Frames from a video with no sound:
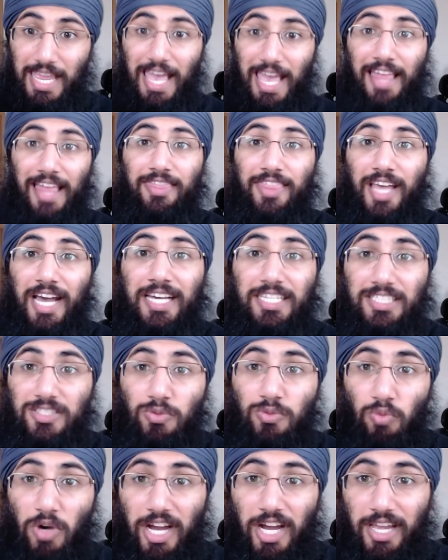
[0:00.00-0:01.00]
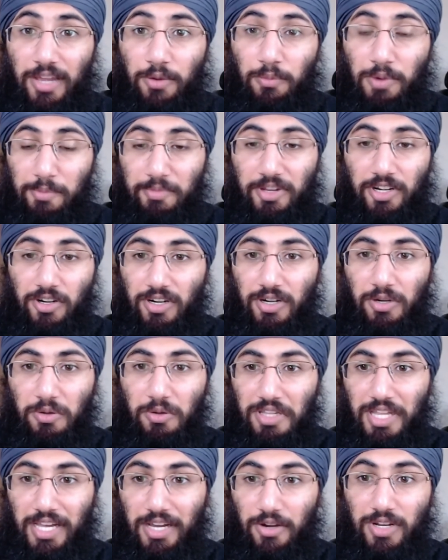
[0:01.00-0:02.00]
and that's why women aren't
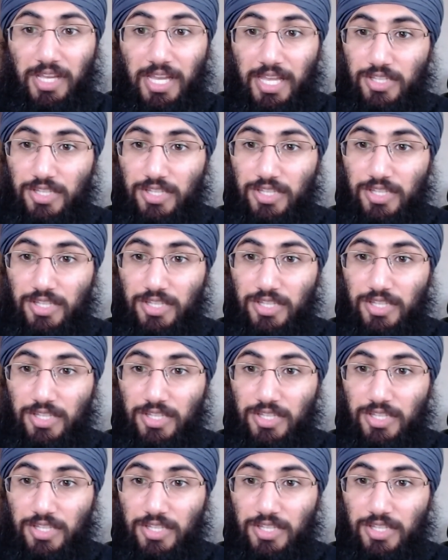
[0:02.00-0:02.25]
allowed.